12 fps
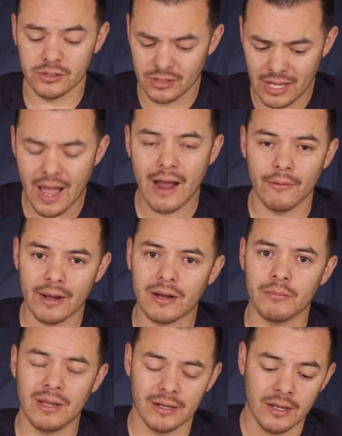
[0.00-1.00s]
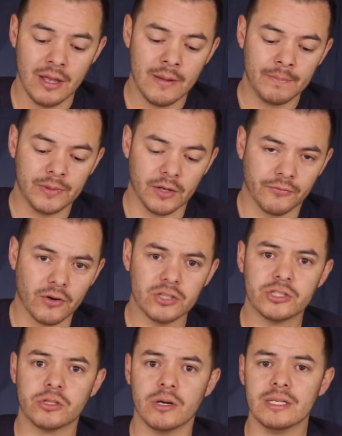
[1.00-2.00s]
So yeah, I recommend your
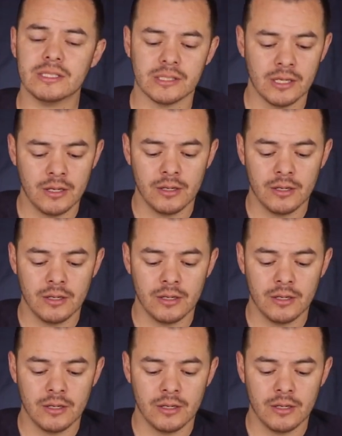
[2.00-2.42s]
first choice,